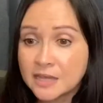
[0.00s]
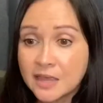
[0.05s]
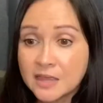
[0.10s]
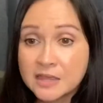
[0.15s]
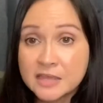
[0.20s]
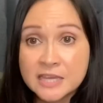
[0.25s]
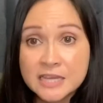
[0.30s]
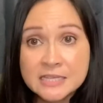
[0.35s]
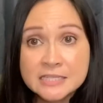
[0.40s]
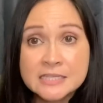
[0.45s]

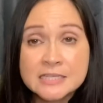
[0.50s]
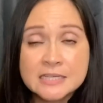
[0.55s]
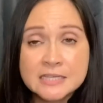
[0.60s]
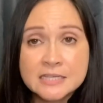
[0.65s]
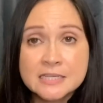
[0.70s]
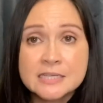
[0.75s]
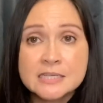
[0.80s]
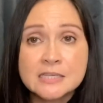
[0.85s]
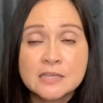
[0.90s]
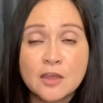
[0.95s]
This
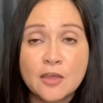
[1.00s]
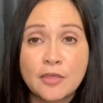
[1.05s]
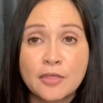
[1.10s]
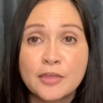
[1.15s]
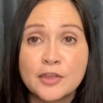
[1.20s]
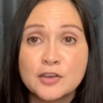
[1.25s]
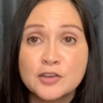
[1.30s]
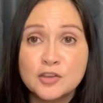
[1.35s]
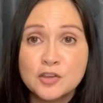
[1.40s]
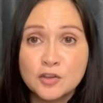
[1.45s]
is the
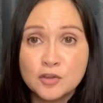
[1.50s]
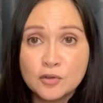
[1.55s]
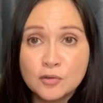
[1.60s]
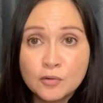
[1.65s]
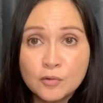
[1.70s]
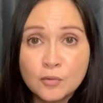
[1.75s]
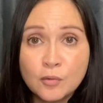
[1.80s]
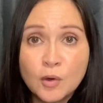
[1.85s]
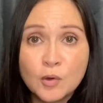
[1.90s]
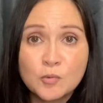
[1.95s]

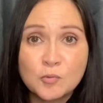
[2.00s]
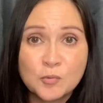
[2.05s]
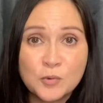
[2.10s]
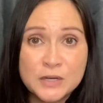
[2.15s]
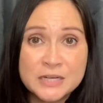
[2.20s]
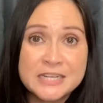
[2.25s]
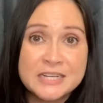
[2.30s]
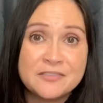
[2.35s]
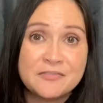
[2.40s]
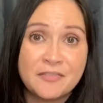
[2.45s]
new
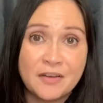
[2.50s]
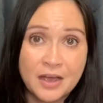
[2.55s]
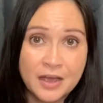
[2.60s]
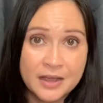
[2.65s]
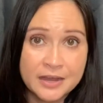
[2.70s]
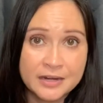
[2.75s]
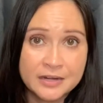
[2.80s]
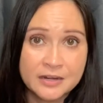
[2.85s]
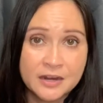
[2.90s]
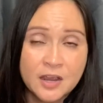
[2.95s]

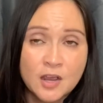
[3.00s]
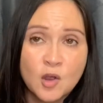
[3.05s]
Redefine.